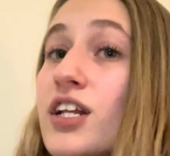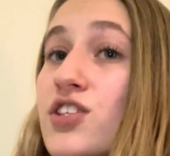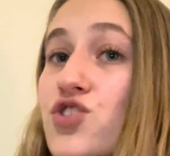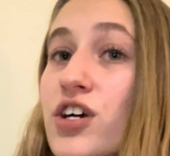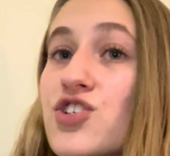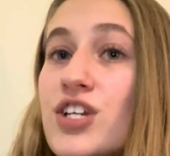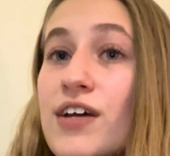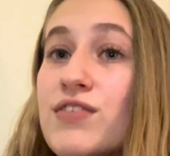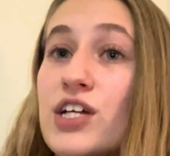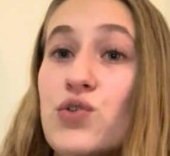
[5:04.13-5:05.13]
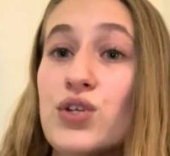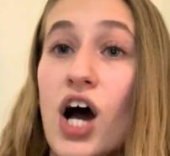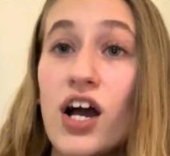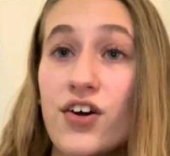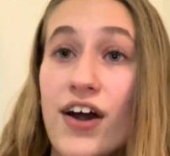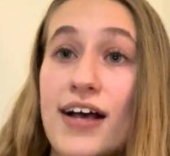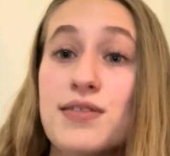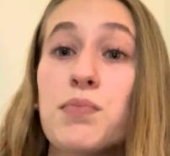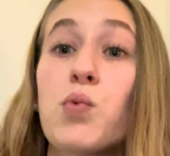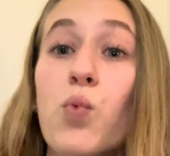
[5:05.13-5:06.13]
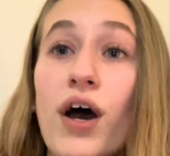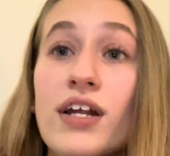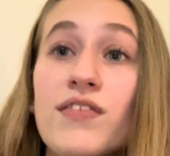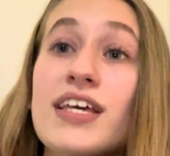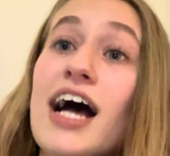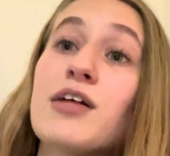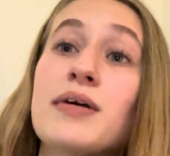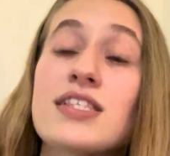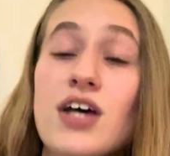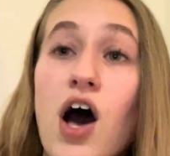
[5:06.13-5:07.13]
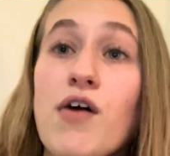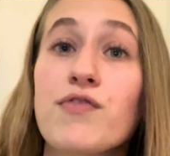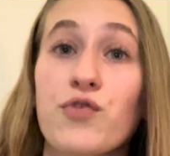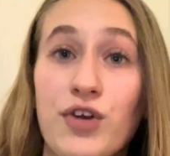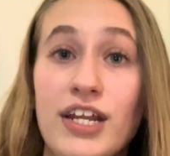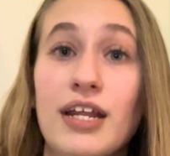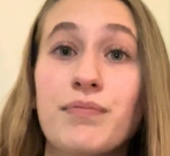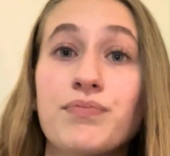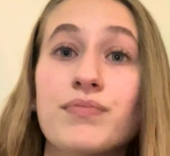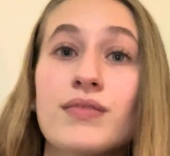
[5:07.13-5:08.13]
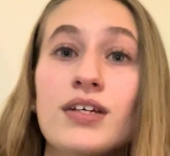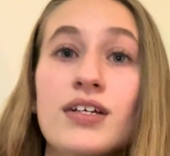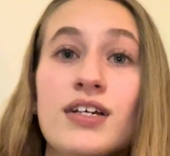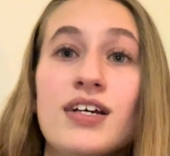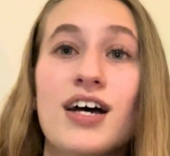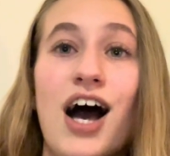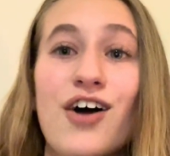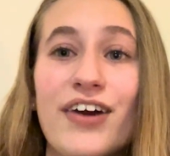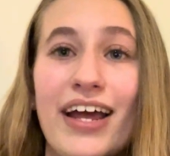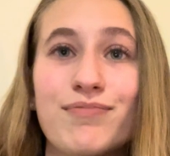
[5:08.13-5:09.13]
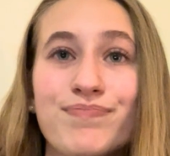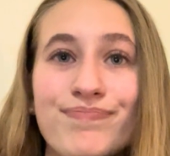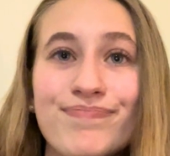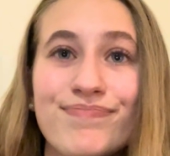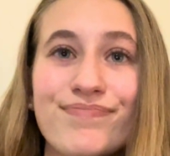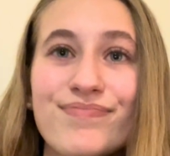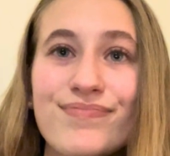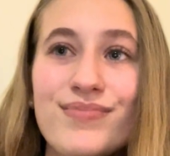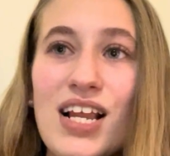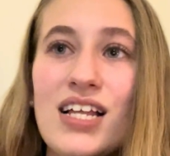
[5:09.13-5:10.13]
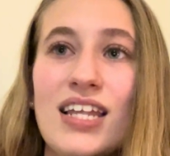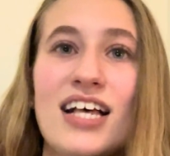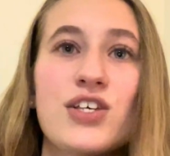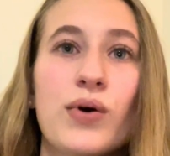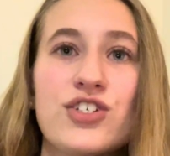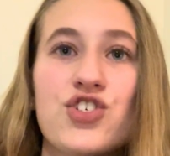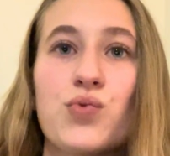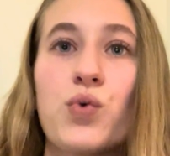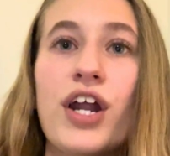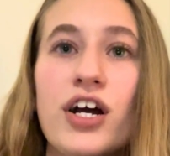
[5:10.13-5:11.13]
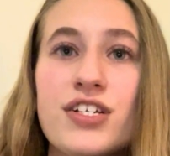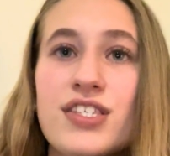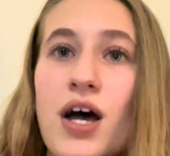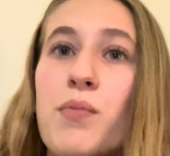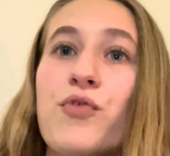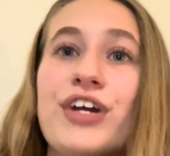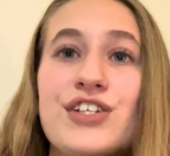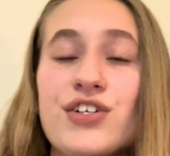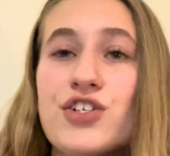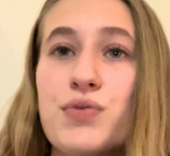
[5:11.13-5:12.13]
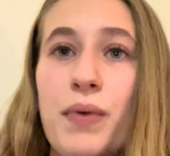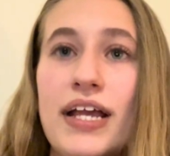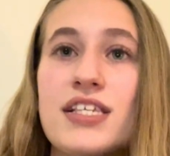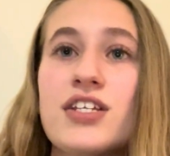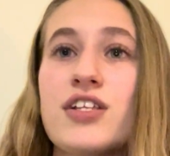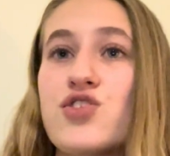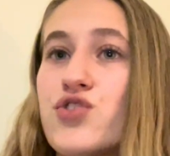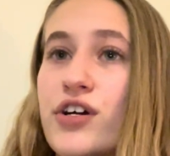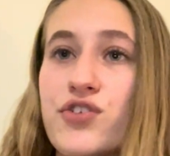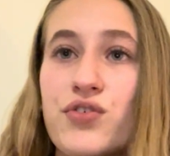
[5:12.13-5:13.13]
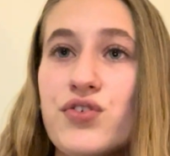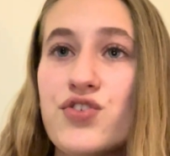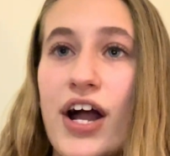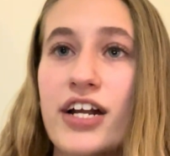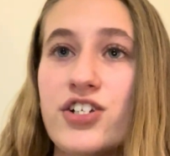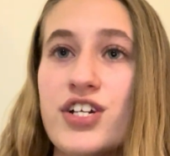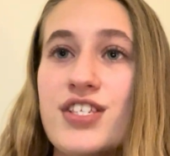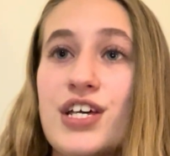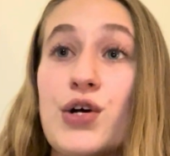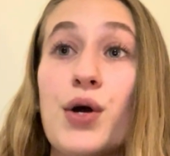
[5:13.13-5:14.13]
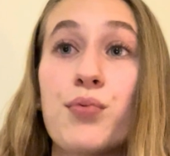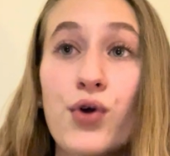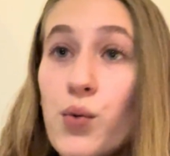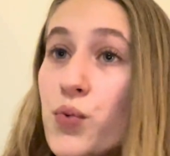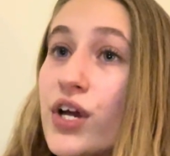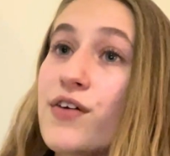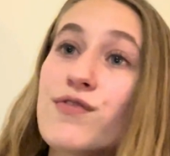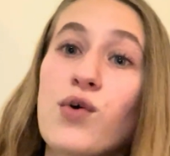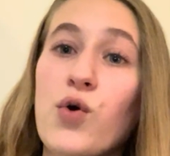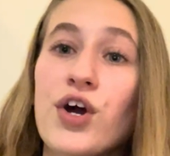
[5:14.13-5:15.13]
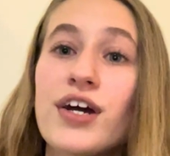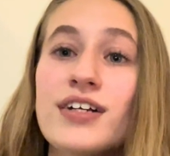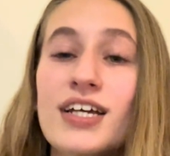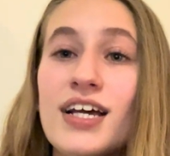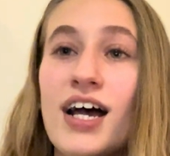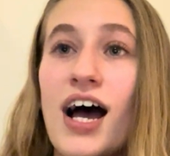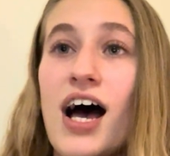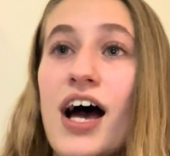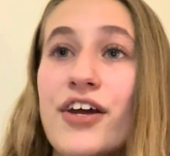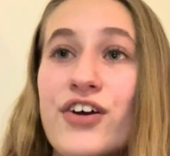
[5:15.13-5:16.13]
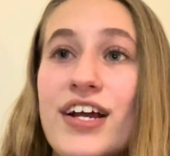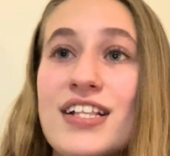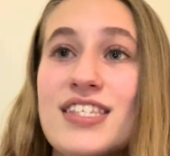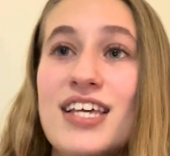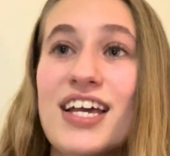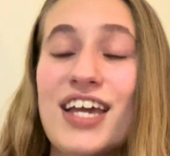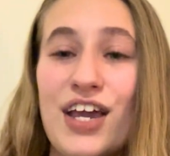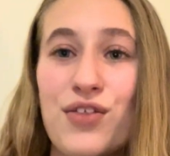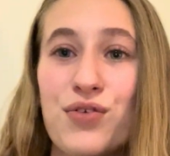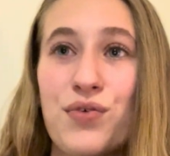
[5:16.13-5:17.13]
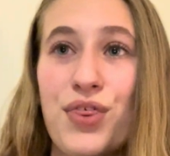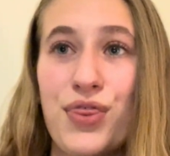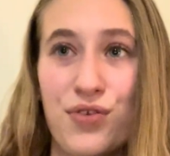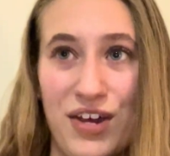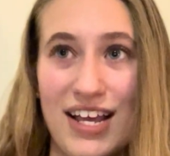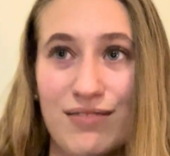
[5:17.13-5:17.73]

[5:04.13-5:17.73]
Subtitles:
instruction if they do not grasp one of the elements of reading. All right, last question. What are some research-based instructional strategies that are appropriate for grades K through 3?